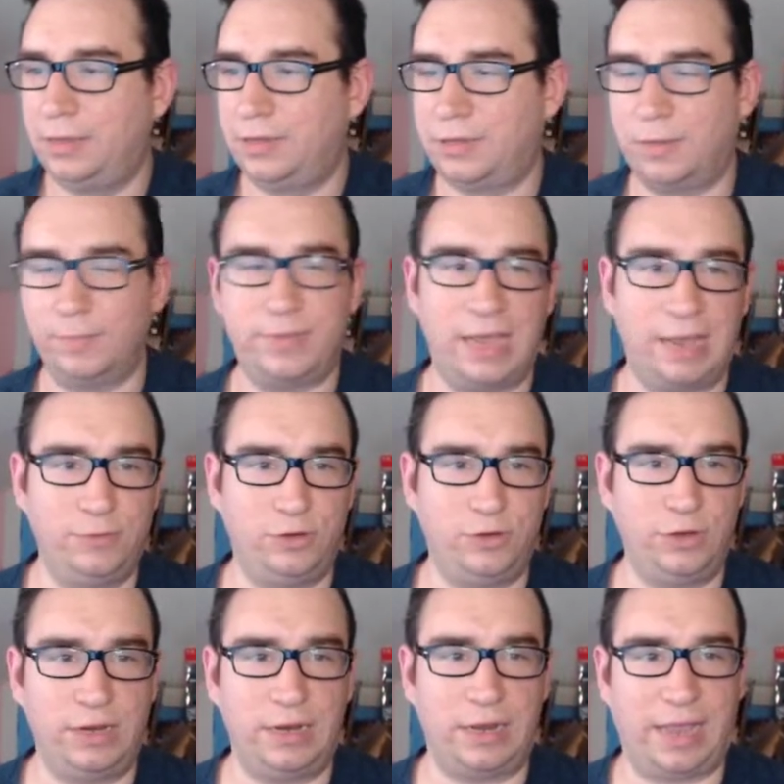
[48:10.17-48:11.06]
sometimes
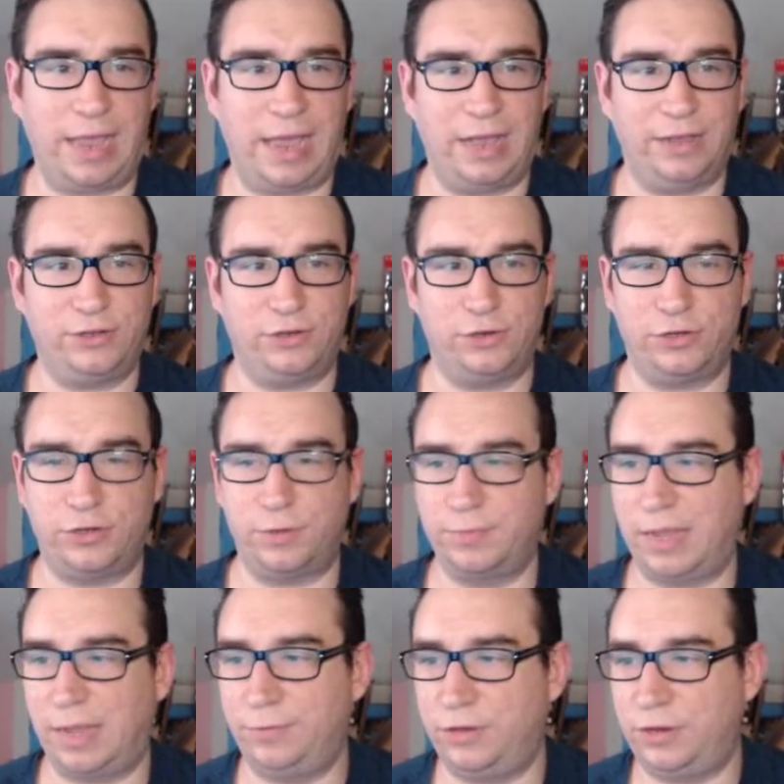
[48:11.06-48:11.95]
you need a caster.
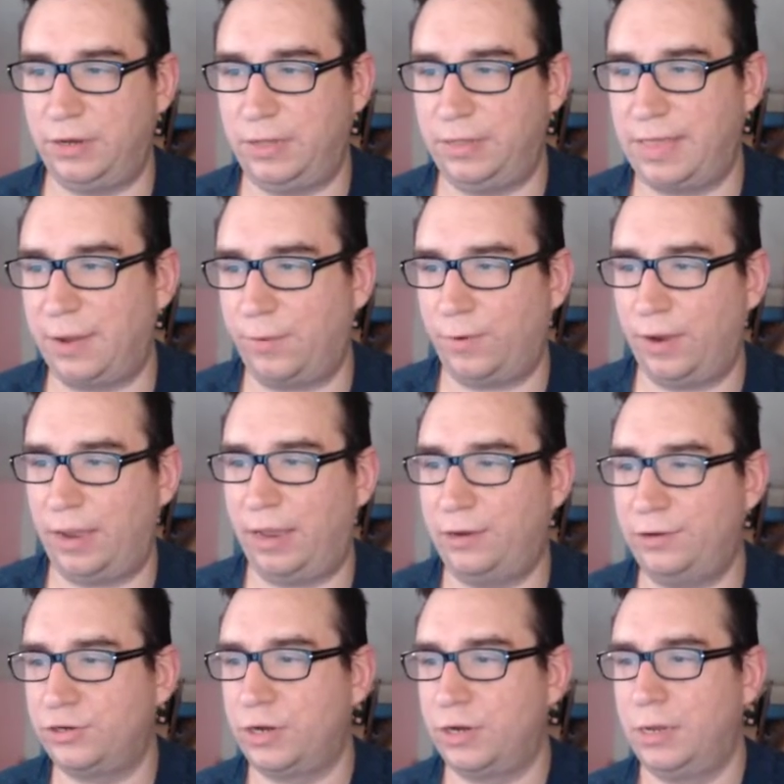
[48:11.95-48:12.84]
Sometimes you need that
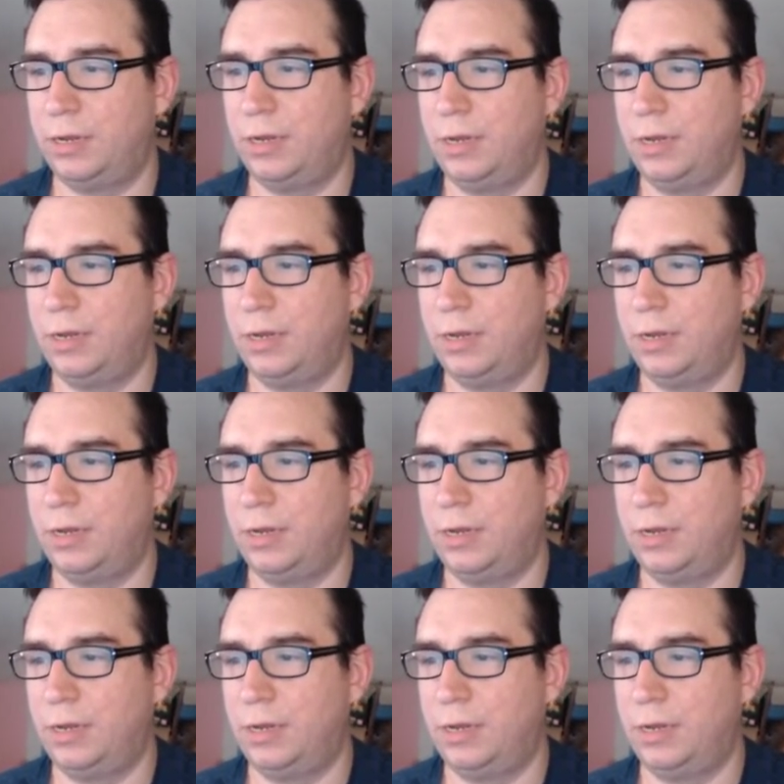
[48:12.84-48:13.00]
range.